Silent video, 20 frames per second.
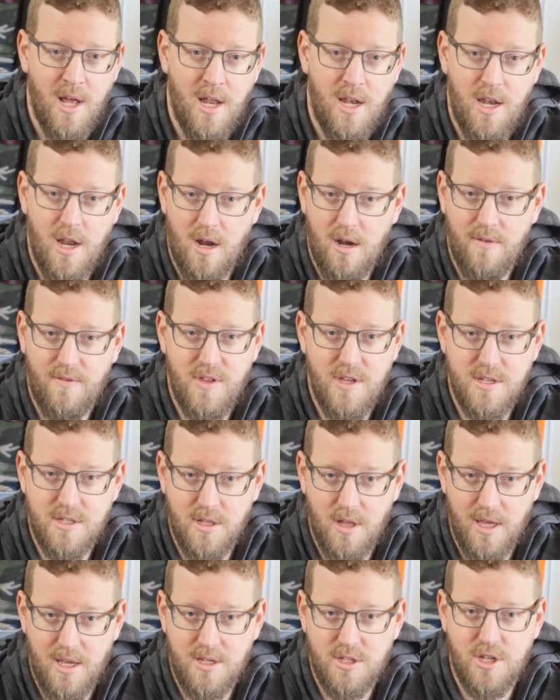None of these
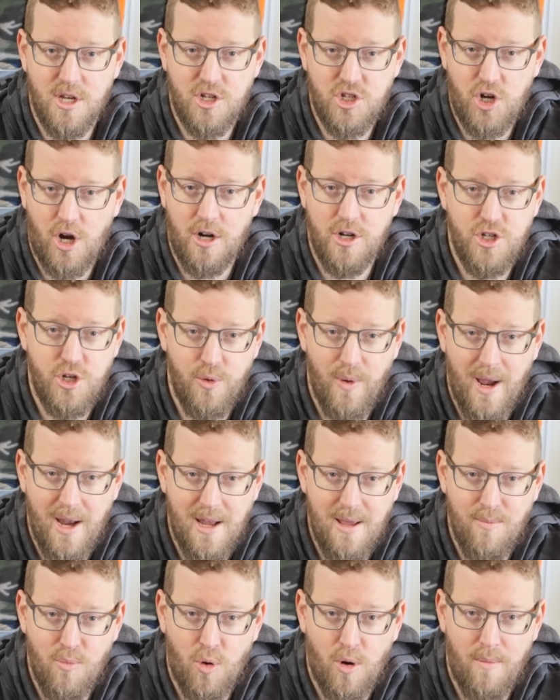links charge you
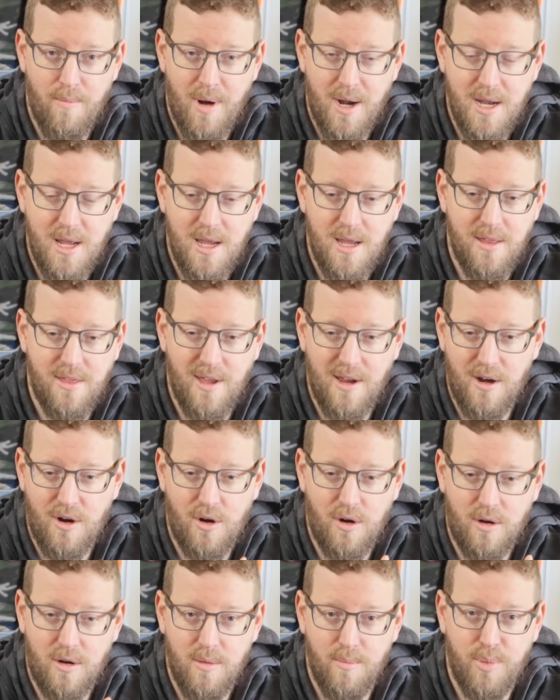any more money. They
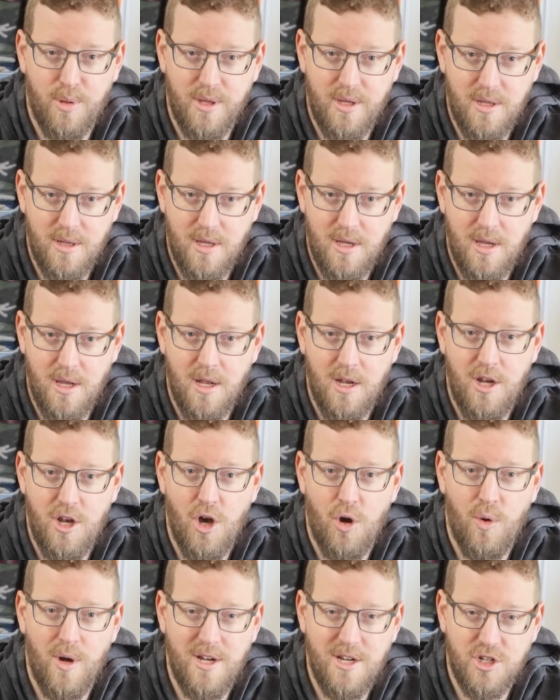are completely
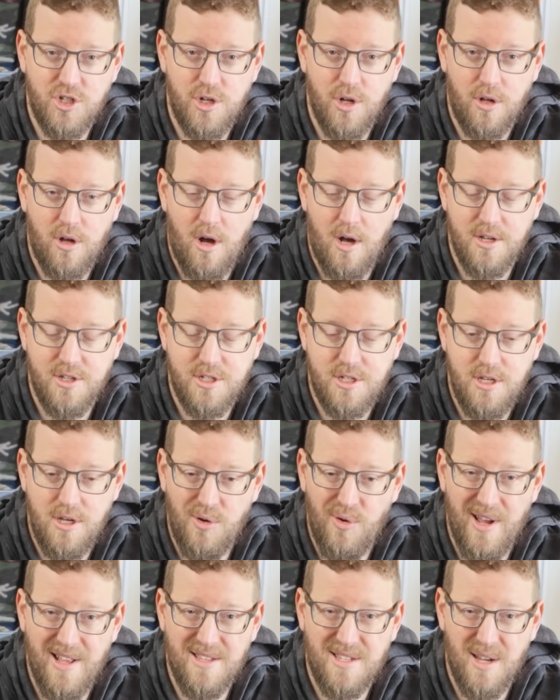no additional cost to
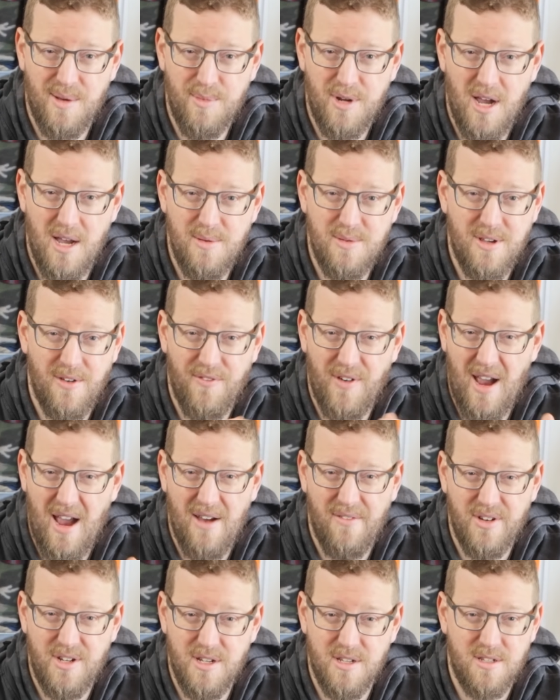you. And sometimes if I
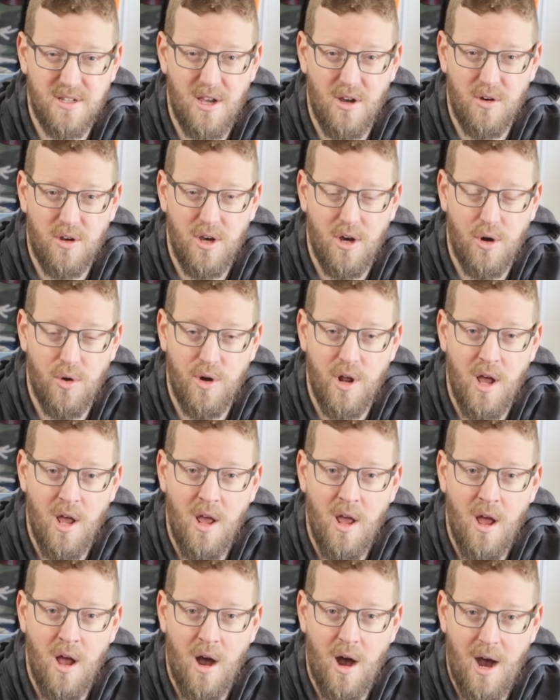have a discount code,
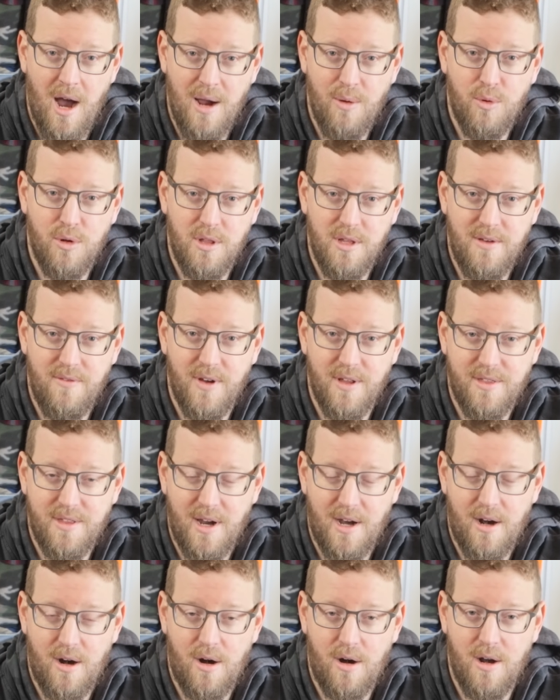I will leave it
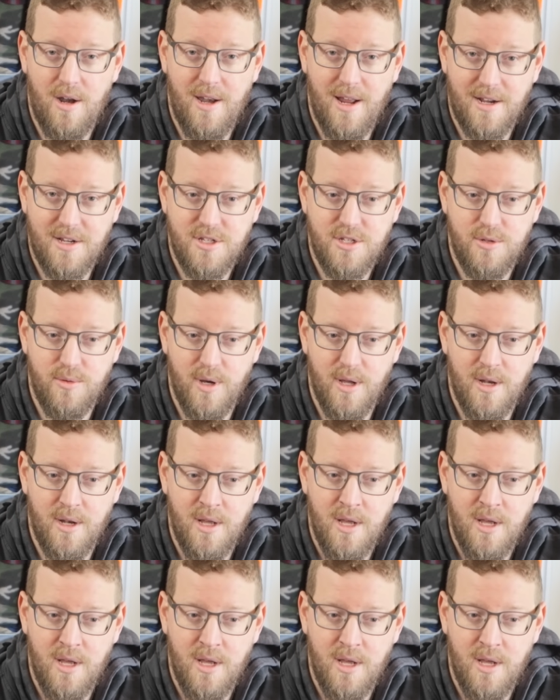there next to it.